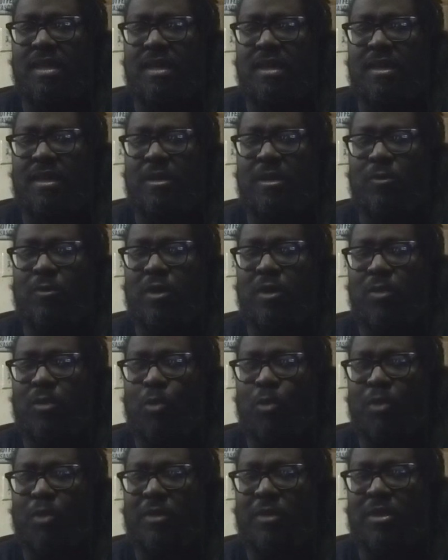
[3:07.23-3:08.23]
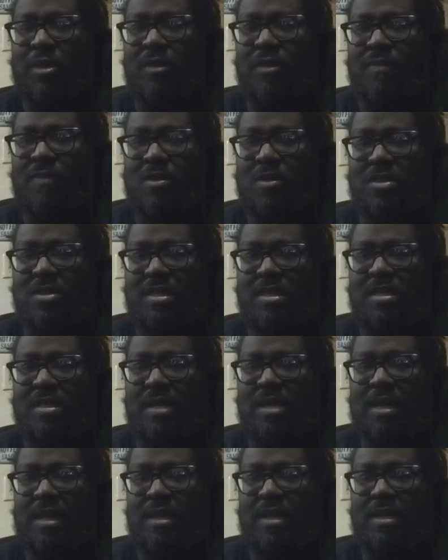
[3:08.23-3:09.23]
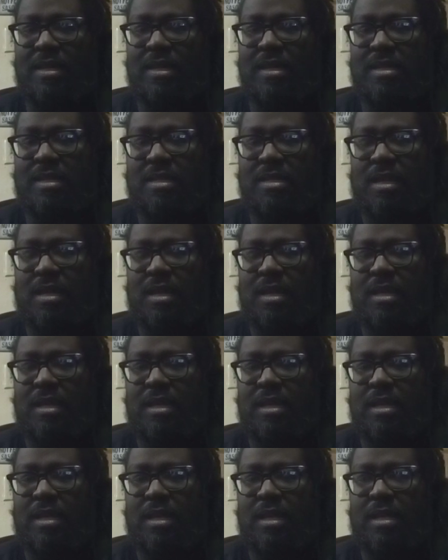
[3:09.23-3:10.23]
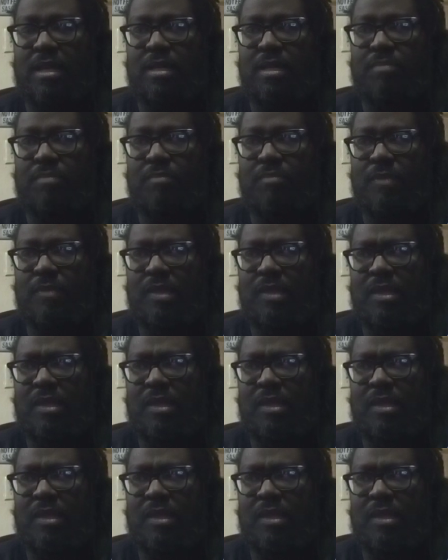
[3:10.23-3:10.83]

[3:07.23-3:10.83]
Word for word: in the Wonder Woman Universe that tied that tied in um,